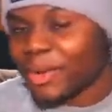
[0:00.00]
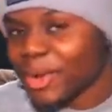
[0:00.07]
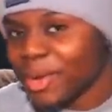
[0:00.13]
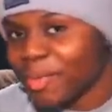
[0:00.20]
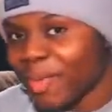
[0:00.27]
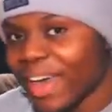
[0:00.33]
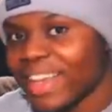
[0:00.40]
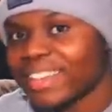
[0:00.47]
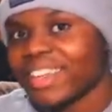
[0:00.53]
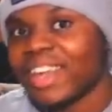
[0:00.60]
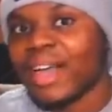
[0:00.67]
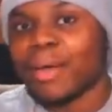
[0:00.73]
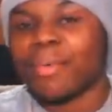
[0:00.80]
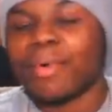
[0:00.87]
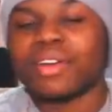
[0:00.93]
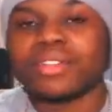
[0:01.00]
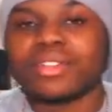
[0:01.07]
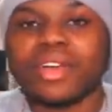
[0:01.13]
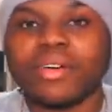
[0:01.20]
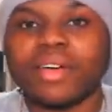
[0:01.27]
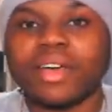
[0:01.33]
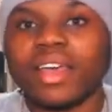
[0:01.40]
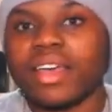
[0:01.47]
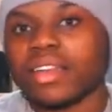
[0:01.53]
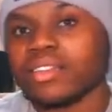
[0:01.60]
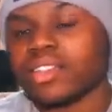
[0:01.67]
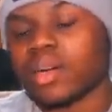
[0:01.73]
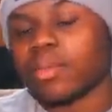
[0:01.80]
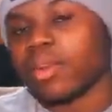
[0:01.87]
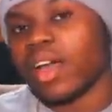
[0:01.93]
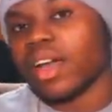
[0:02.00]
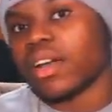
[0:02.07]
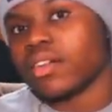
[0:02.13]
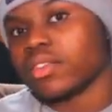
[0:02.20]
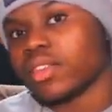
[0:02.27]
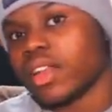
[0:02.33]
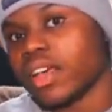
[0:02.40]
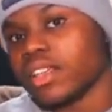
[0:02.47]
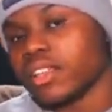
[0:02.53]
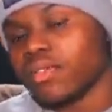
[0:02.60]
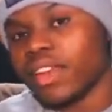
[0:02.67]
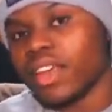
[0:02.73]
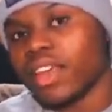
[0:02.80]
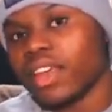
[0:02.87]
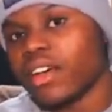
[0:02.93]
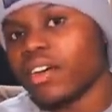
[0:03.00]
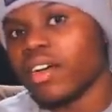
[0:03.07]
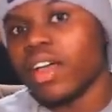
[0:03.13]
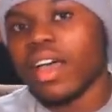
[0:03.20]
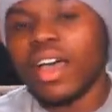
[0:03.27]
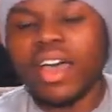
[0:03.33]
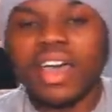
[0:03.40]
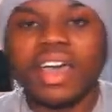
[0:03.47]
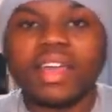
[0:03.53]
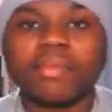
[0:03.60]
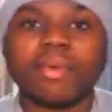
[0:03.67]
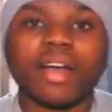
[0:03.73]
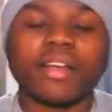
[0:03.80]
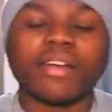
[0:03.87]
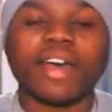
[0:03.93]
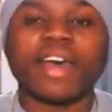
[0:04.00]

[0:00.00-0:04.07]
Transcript: match, why don't you go ahead and drop a like on today's video. And while you're at